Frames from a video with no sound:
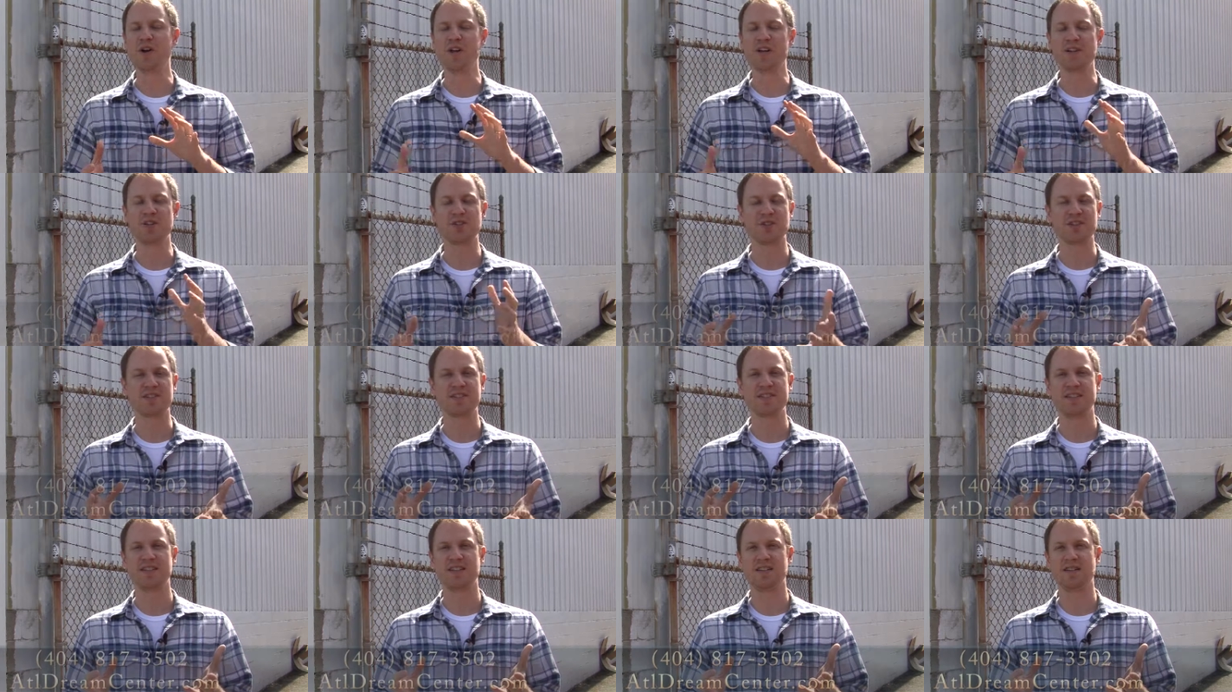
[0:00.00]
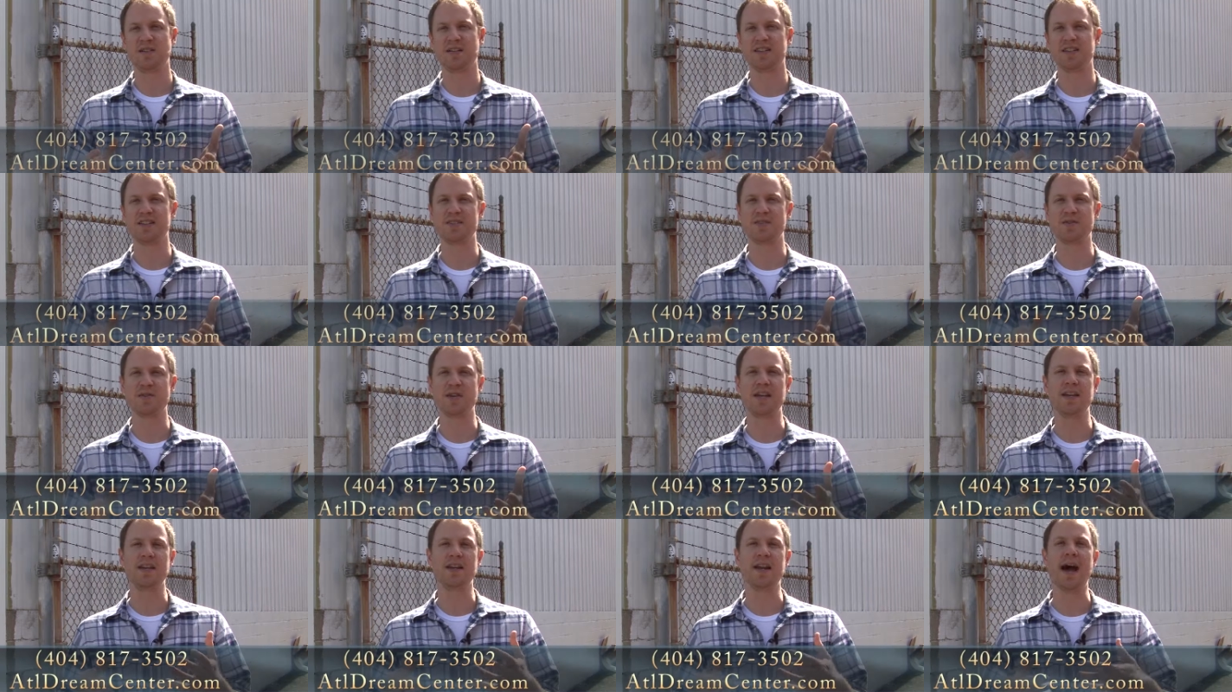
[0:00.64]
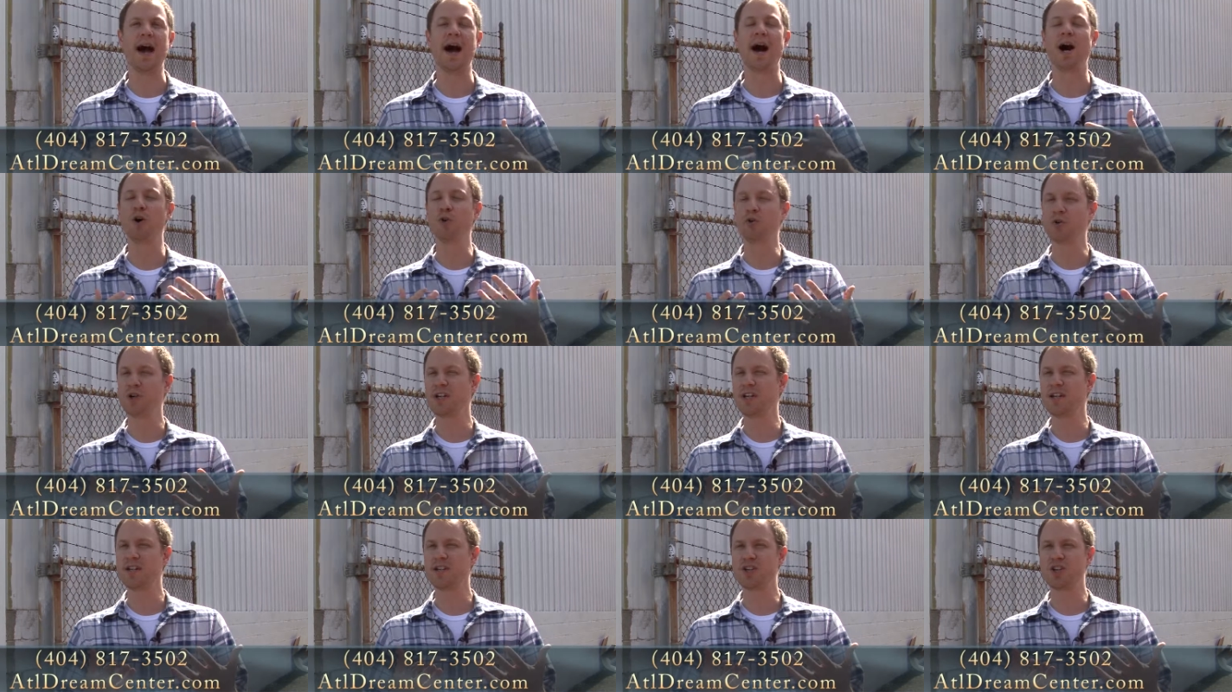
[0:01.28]
interesting because in
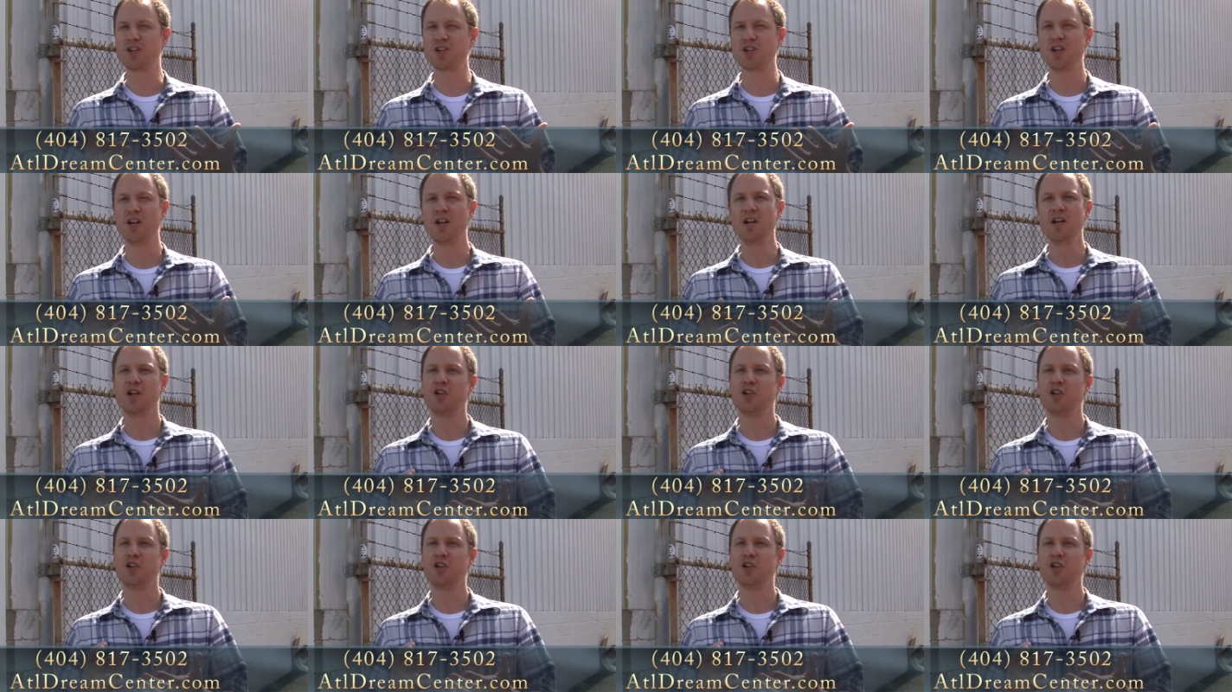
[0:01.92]
outreach,